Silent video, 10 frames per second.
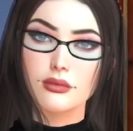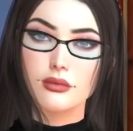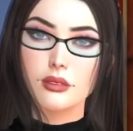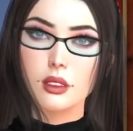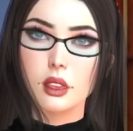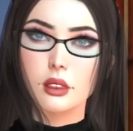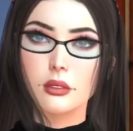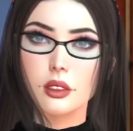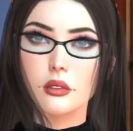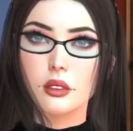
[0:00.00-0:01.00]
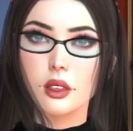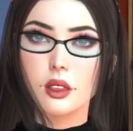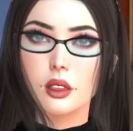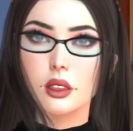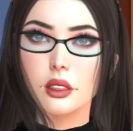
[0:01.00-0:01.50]
Now, you know the
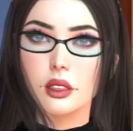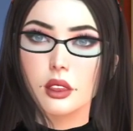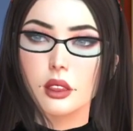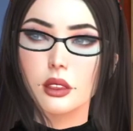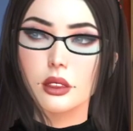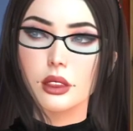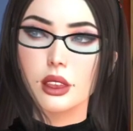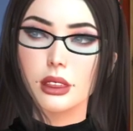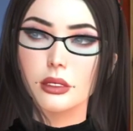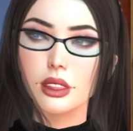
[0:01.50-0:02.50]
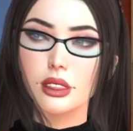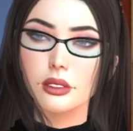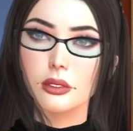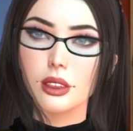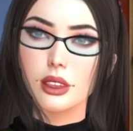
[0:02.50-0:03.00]
random ASCII
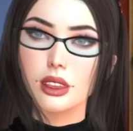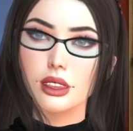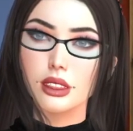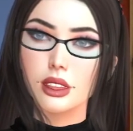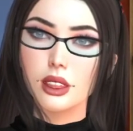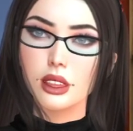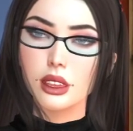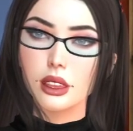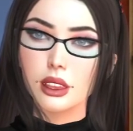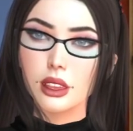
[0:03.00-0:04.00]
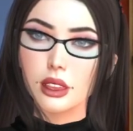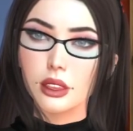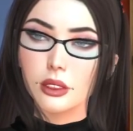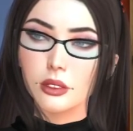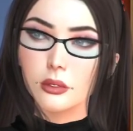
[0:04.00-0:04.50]
symbol or the emoticon
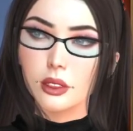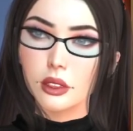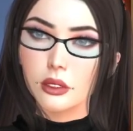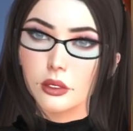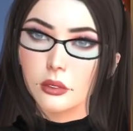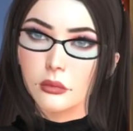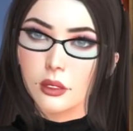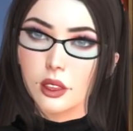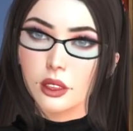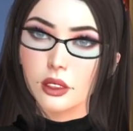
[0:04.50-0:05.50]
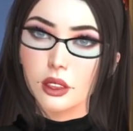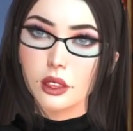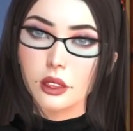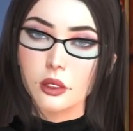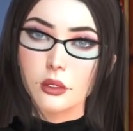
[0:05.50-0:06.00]
on its own on the
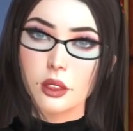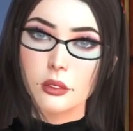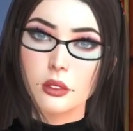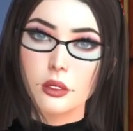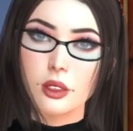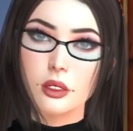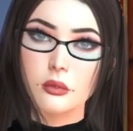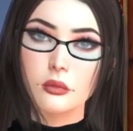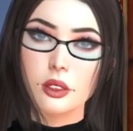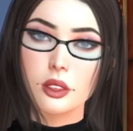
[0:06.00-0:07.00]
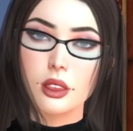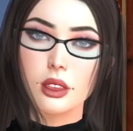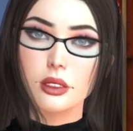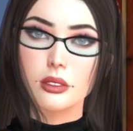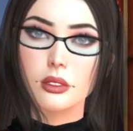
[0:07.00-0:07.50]
front page, the profile?
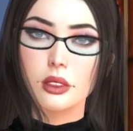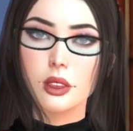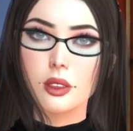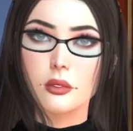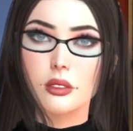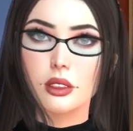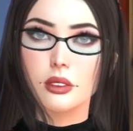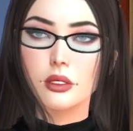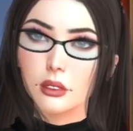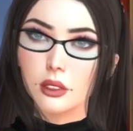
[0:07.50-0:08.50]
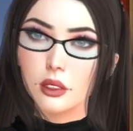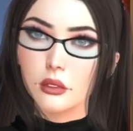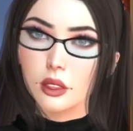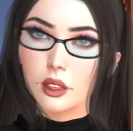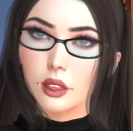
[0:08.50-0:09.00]
Don't do that.
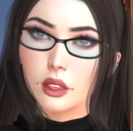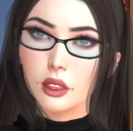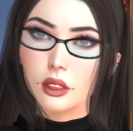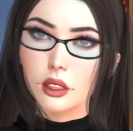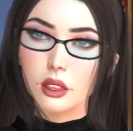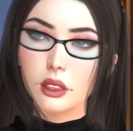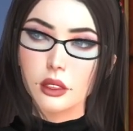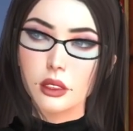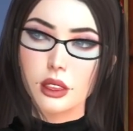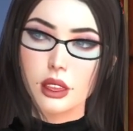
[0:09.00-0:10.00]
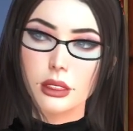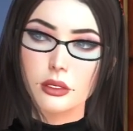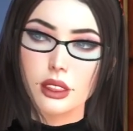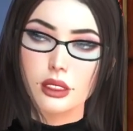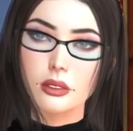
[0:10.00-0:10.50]
Like where there's no
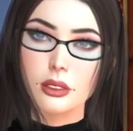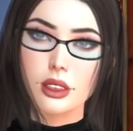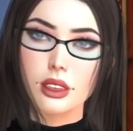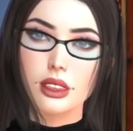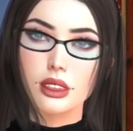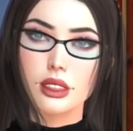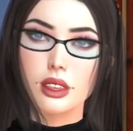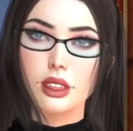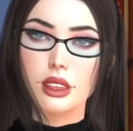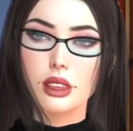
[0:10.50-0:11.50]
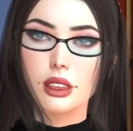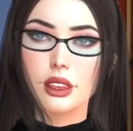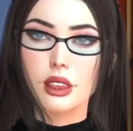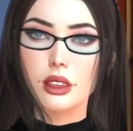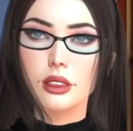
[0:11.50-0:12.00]
words, there's nothing else, just like a
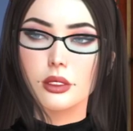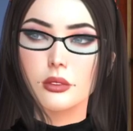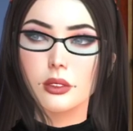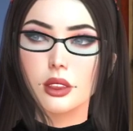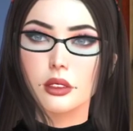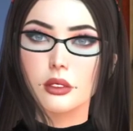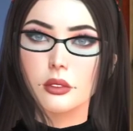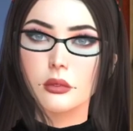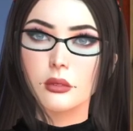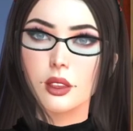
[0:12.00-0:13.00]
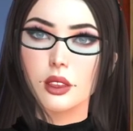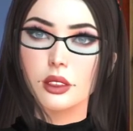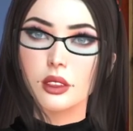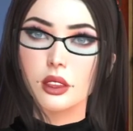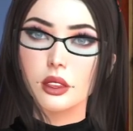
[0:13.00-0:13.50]
smiley face. Do
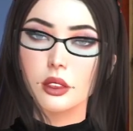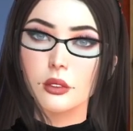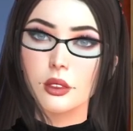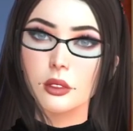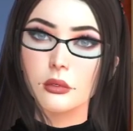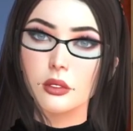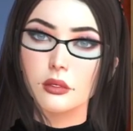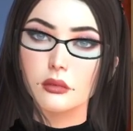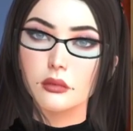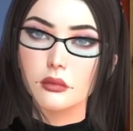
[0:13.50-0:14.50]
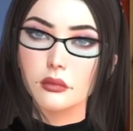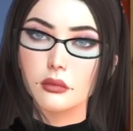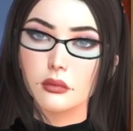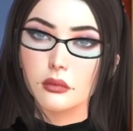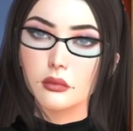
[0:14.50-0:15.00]
not do that.
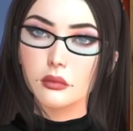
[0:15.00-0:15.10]
Oh,